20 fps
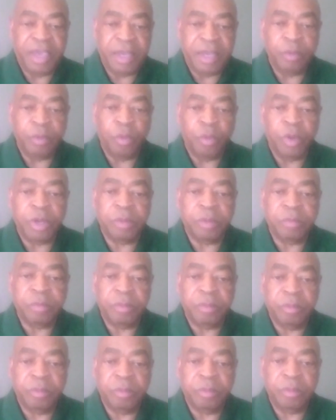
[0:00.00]
and what
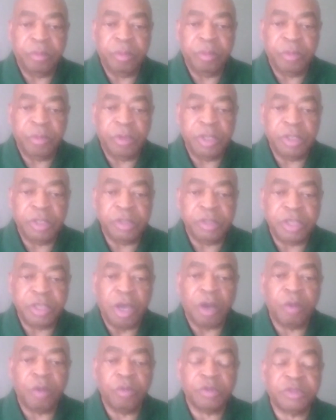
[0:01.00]
in
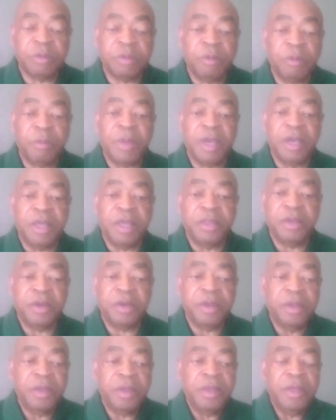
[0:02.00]
talking with some of my
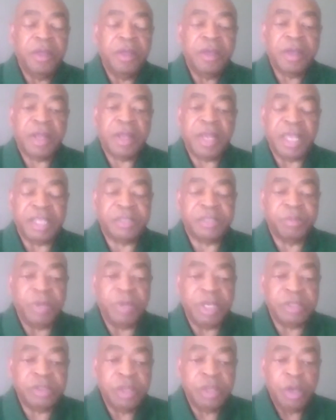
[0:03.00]
other
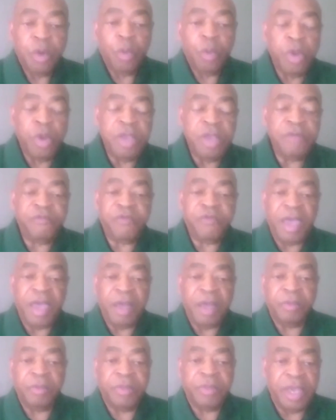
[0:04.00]
classmates, we
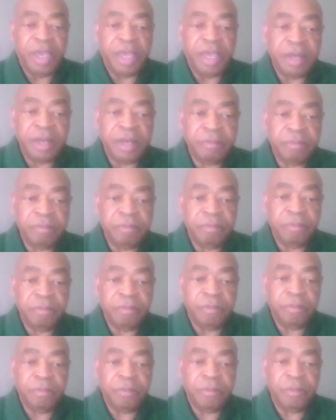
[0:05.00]
found that
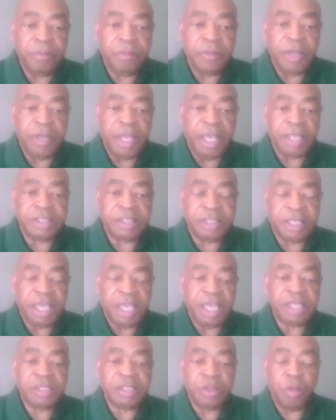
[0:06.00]

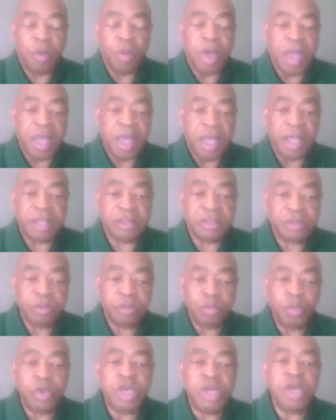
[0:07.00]
education-wise,
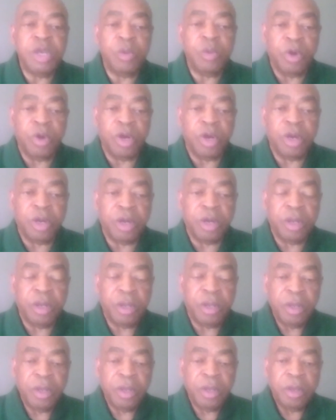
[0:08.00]
we were
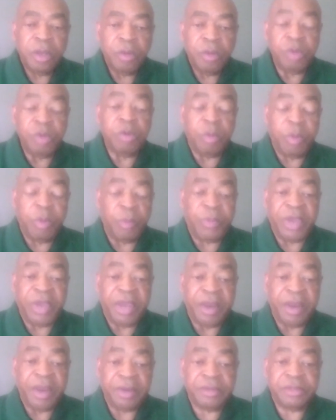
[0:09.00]

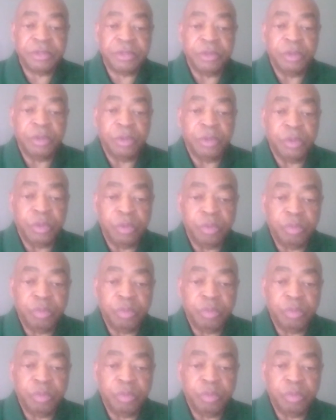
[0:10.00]
prepared to